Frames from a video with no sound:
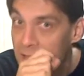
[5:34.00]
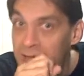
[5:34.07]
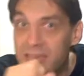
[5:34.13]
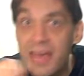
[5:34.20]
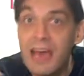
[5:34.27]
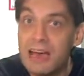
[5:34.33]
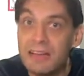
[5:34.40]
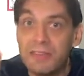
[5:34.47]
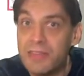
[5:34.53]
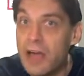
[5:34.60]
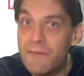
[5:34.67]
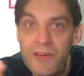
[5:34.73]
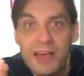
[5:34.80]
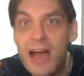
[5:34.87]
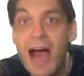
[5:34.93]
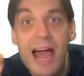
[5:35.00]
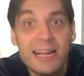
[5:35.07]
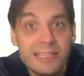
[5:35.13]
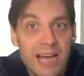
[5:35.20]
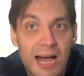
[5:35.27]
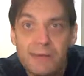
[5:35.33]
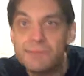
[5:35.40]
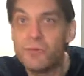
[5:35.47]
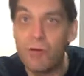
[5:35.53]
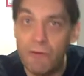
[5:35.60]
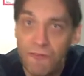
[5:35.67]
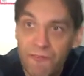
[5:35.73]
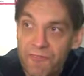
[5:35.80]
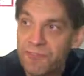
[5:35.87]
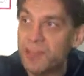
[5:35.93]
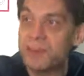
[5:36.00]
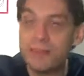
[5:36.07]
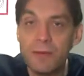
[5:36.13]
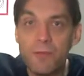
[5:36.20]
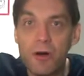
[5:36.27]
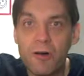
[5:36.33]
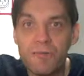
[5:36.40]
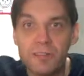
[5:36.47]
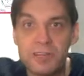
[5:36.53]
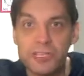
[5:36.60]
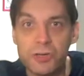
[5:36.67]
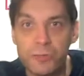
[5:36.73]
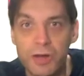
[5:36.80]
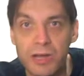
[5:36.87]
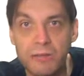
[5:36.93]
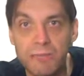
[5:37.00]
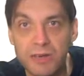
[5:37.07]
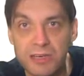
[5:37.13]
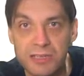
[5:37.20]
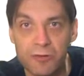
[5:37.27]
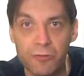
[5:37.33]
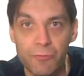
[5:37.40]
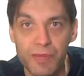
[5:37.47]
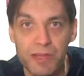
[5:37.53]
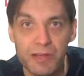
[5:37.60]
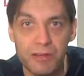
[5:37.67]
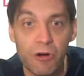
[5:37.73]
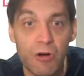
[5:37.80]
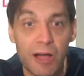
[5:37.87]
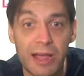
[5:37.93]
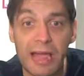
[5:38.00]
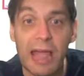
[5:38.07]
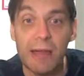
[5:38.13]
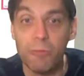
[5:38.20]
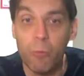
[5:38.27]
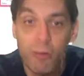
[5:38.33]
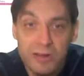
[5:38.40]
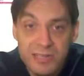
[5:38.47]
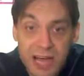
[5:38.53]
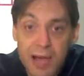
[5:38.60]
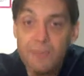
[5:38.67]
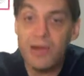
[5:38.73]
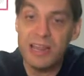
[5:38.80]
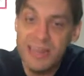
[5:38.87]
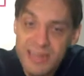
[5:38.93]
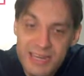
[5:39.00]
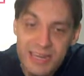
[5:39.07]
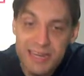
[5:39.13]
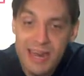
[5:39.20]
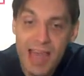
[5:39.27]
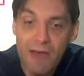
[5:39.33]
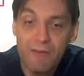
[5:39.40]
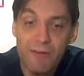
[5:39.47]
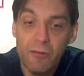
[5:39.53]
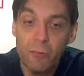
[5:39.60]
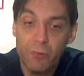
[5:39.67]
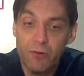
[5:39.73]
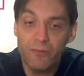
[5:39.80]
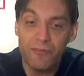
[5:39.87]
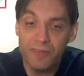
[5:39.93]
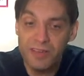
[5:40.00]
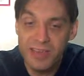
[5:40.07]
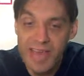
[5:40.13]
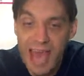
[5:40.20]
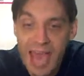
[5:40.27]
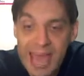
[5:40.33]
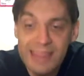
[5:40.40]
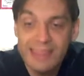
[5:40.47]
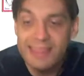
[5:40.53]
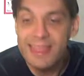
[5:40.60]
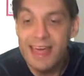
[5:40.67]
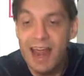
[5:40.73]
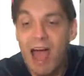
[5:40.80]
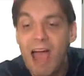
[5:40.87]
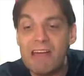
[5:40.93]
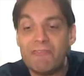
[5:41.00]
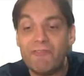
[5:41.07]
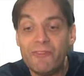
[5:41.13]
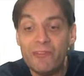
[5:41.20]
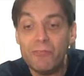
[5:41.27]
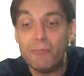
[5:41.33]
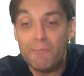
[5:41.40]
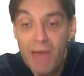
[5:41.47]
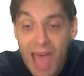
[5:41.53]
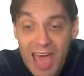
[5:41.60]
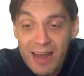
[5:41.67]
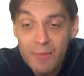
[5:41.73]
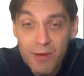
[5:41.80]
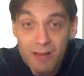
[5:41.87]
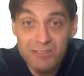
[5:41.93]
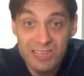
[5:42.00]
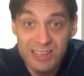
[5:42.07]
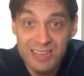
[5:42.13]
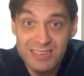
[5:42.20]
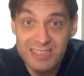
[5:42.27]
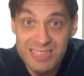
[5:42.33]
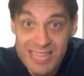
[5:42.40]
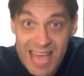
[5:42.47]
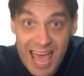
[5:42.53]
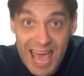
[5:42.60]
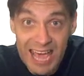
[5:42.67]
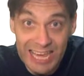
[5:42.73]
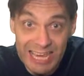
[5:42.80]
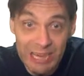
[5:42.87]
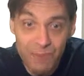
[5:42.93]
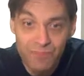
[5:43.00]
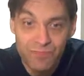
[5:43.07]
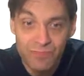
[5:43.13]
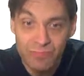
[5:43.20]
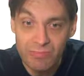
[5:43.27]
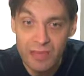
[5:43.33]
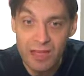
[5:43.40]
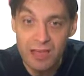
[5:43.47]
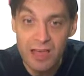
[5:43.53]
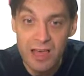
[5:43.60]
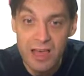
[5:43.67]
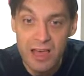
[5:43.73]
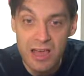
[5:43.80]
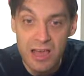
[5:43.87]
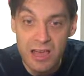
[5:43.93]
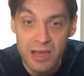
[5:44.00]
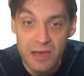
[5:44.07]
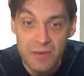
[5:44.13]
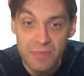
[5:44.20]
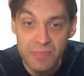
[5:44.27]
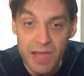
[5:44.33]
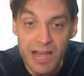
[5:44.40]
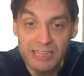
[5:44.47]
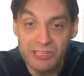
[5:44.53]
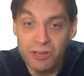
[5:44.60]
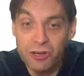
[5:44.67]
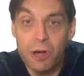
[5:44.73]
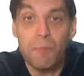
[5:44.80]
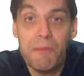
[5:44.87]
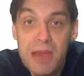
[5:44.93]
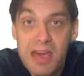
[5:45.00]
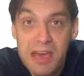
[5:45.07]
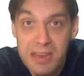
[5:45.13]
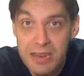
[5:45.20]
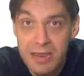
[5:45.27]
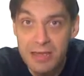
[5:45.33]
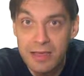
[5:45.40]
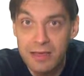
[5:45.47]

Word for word: yeah, I had, I had times where I flicked them off the screen because they were being annoying. And one time I never will forget that I feel bad about to this day. I took a pin